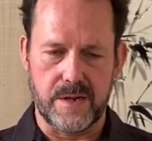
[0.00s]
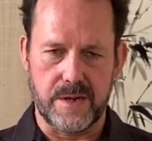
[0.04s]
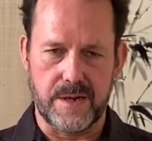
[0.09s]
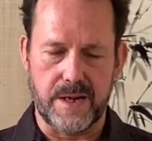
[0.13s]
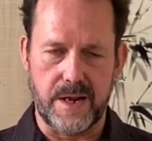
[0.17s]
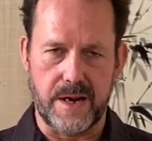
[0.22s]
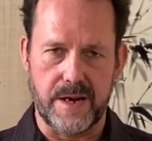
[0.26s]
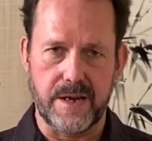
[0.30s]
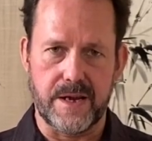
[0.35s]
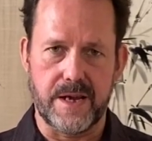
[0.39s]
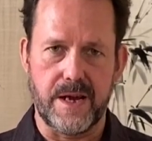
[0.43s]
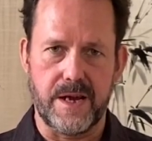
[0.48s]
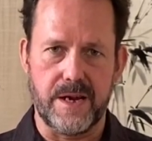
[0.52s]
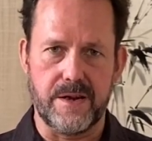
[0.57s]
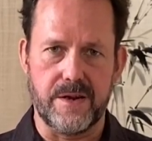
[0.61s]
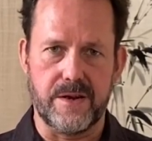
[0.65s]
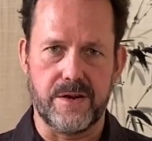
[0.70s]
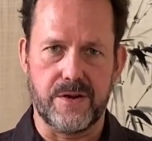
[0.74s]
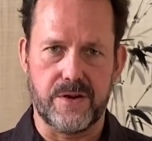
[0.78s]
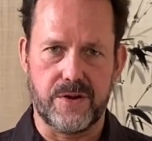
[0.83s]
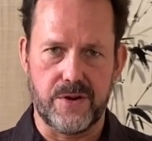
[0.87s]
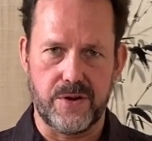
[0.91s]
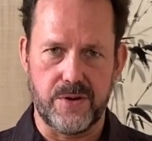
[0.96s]

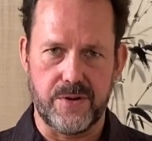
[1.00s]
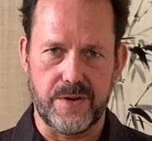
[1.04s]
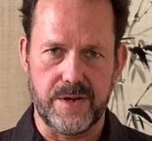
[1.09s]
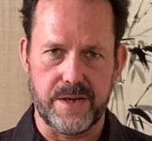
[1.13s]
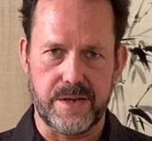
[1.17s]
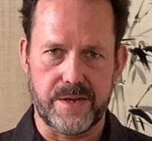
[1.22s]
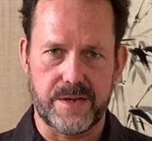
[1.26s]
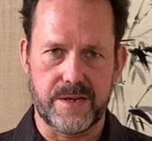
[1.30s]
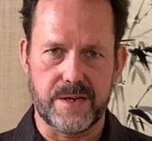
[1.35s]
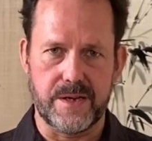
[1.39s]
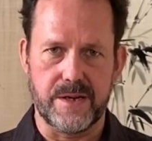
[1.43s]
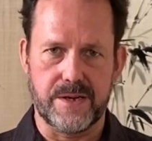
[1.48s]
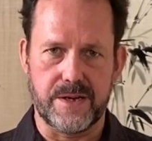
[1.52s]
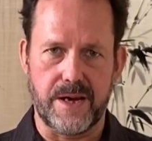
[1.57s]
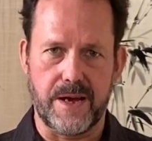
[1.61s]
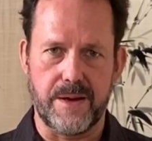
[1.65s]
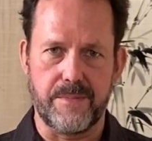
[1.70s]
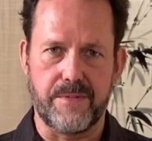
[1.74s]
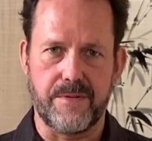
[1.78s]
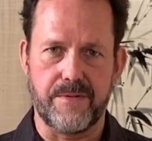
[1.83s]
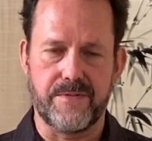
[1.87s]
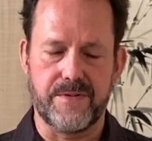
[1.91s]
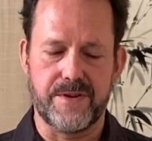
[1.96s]
dedicated to this
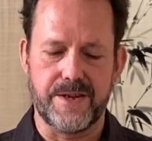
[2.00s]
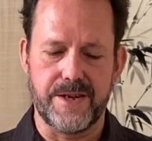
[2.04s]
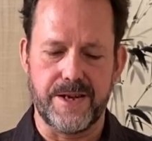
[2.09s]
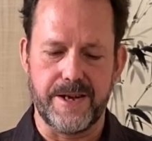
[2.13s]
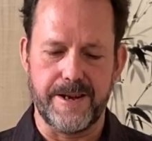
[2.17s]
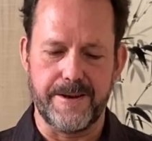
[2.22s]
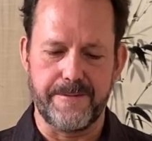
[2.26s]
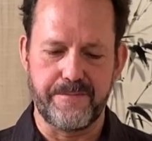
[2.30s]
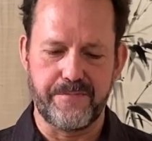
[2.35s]
type of tea.